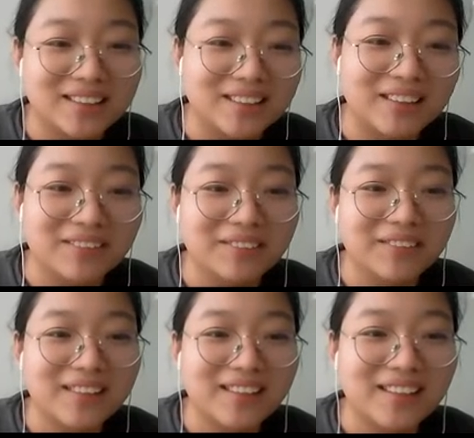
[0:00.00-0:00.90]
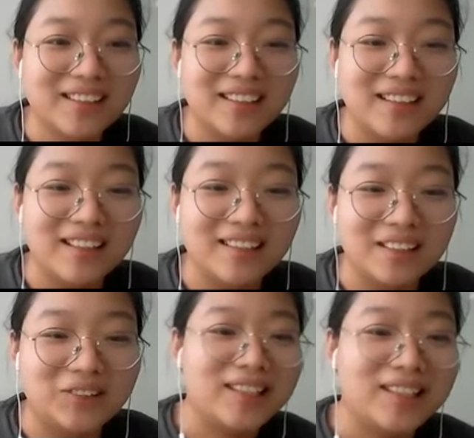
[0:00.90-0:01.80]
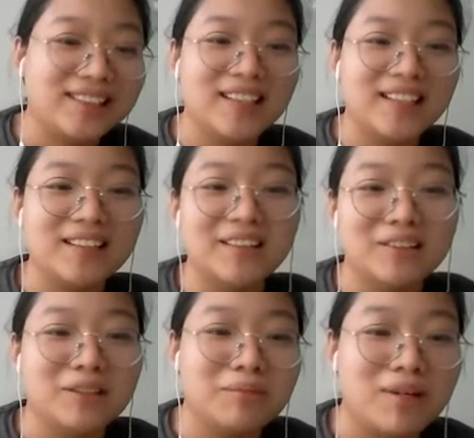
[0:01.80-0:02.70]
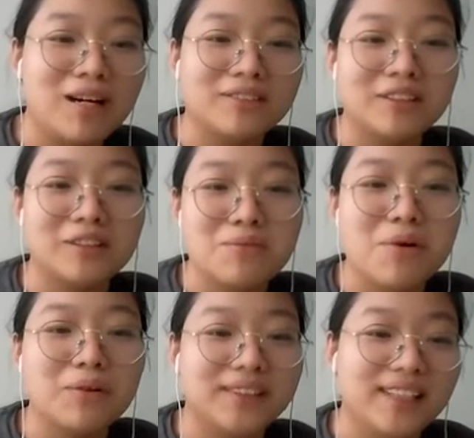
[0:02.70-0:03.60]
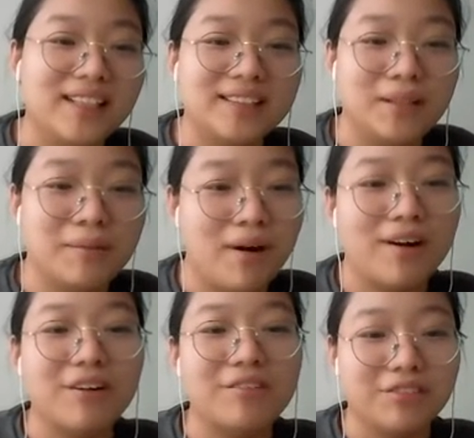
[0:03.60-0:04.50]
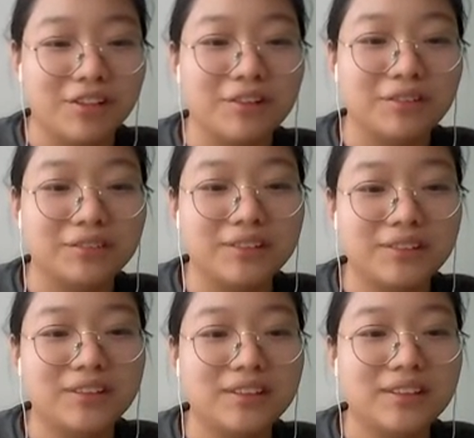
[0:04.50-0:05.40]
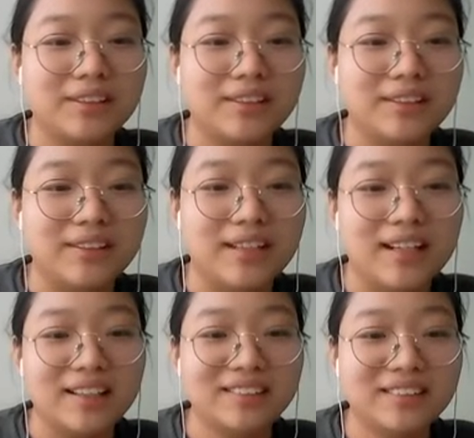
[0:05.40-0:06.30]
So the translator or the browser won't think it's a part of code. Yeah.